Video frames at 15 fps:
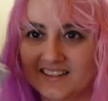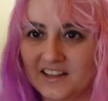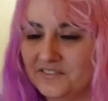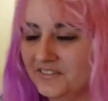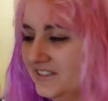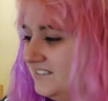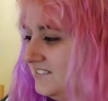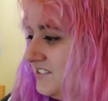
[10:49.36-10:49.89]
love
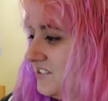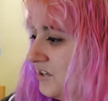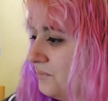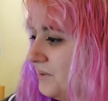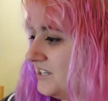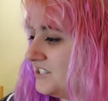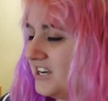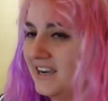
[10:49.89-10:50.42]
it so
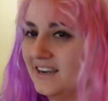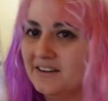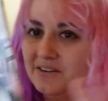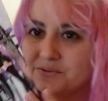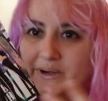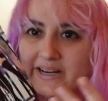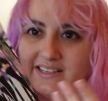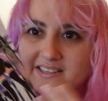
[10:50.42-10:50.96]
much. I
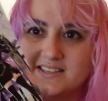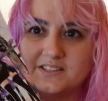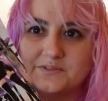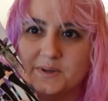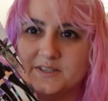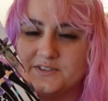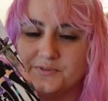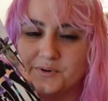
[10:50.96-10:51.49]
waited six
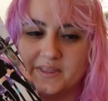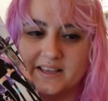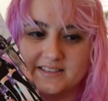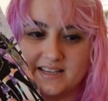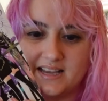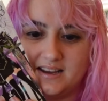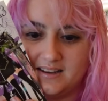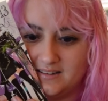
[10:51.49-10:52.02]
months for this
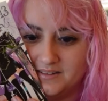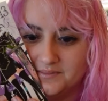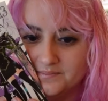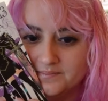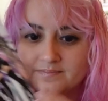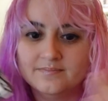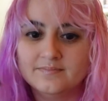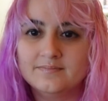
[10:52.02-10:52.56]
and
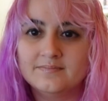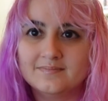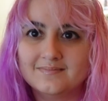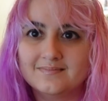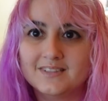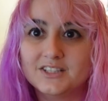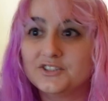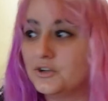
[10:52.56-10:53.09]

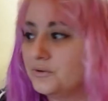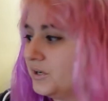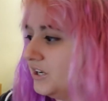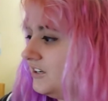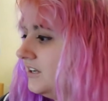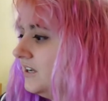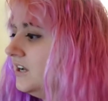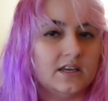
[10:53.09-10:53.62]
so
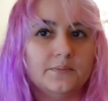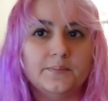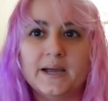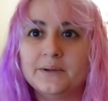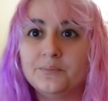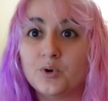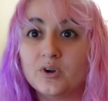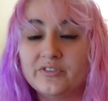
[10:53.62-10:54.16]
good.
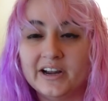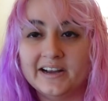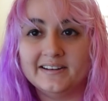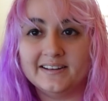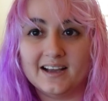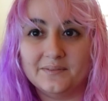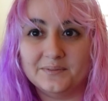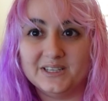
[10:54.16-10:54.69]
My
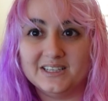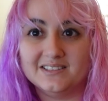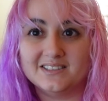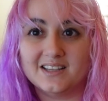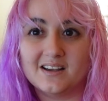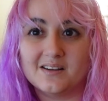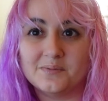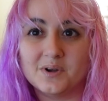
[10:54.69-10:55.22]
boyfriend got me
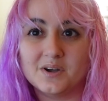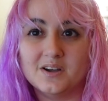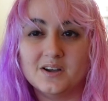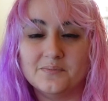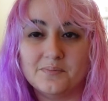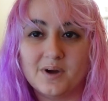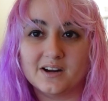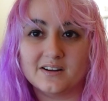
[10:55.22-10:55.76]
some
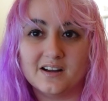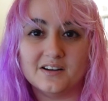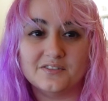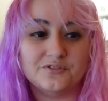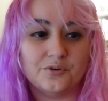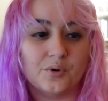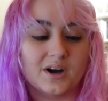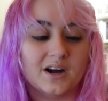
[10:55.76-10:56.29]
manga
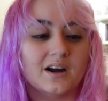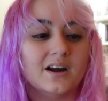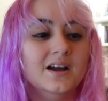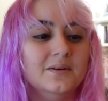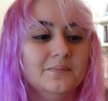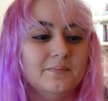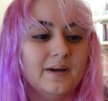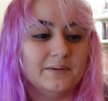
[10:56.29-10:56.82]
for
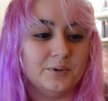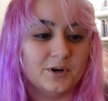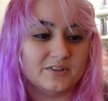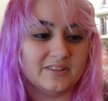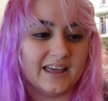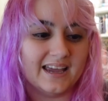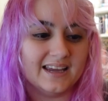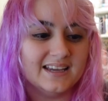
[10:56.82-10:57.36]
my
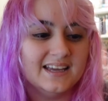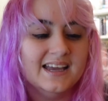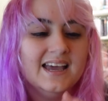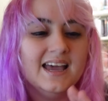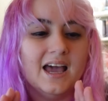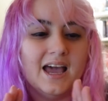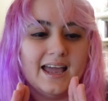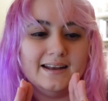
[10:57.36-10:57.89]
birthday
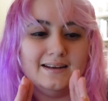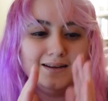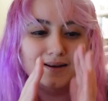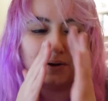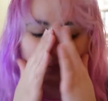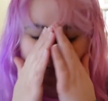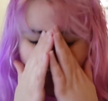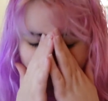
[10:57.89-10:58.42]
and
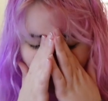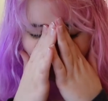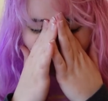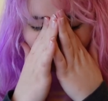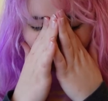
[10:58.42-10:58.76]
originally